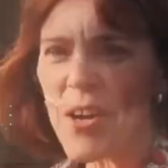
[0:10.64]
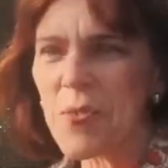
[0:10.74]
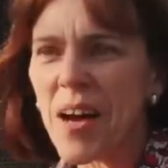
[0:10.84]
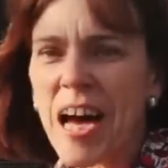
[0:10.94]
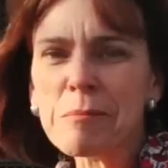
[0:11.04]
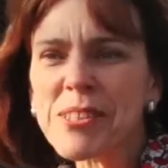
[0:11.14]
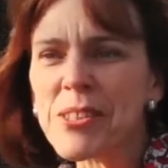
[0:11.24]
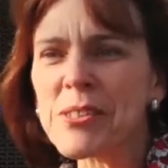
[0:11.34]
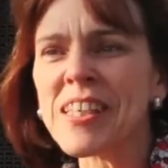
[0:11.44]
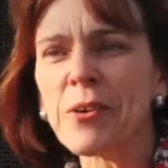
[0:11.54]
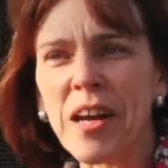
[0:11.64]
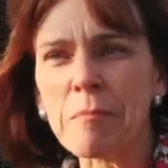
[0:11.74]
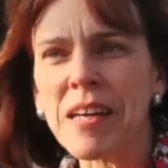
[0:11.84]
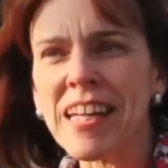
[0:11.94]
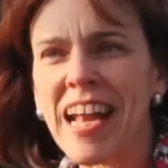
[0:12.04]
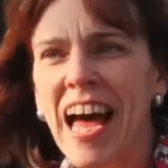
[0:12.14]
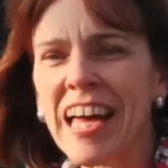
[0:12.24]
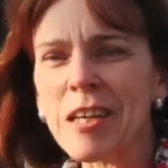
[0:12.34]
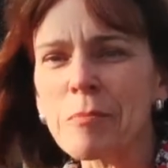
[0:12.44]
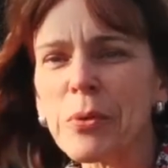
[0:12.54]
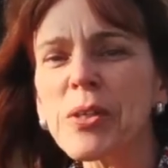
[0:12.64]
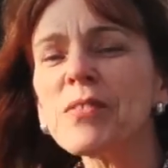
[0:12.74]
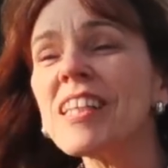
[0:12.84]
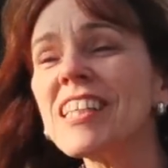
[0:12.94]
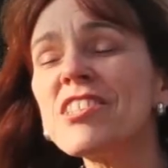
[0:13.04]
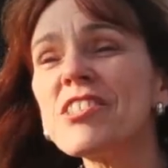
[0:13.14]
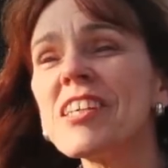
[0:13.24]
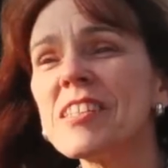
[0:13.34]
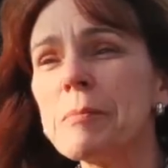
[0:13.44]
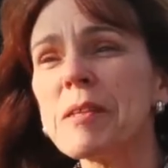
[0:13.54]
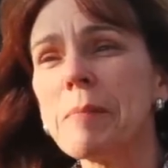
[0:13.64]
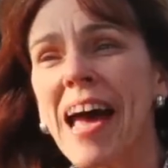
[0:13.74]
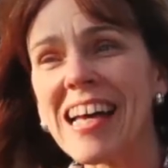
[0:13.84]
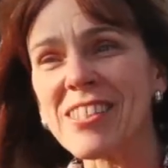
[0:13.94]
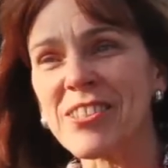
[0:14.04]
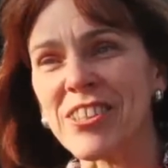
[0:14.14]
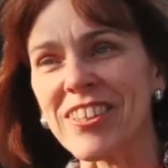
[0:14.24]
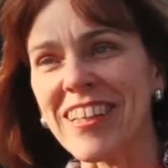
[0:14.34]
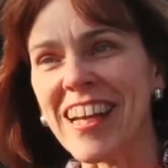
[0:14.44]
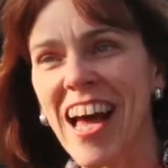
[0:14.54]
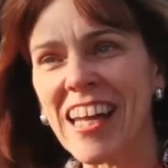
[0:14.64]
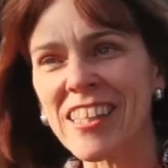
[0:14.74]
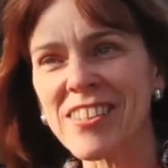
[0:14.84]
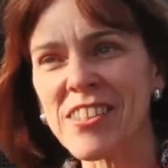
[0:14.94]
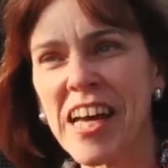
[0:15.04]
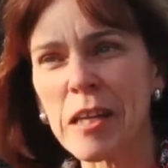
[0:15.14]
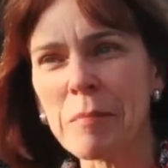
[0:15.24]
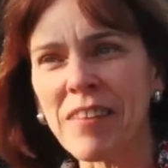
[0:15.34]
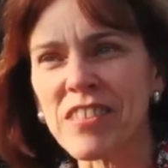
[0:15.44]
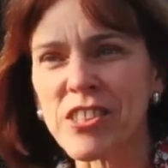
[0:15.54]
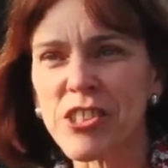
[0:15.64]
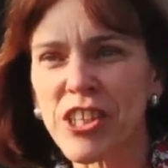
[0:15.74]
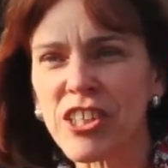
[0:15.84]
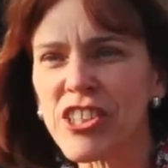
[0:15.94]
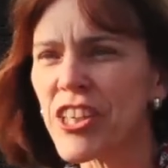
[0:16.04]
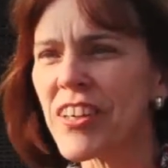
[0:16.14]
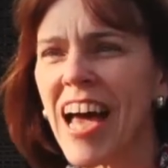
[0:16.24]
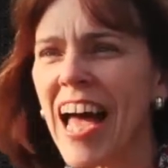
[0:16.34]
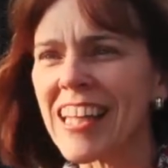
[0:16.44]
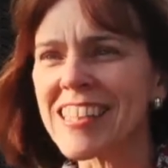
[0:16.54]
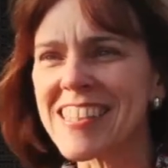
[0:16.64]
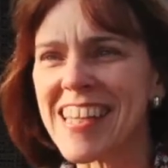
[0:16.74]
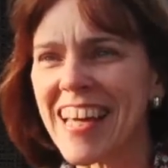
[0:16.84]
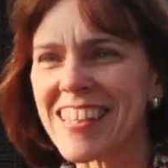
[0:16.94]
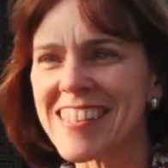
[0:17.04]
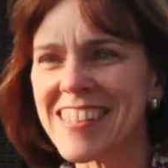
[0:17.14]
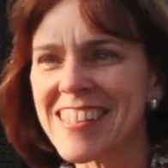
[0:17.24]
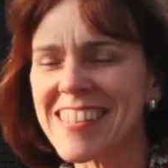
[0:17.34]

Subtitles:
Well, I'm Susan Gretman. I am privileged to be the pastor at Highlands United Methodist Church here in Highlands, Texas.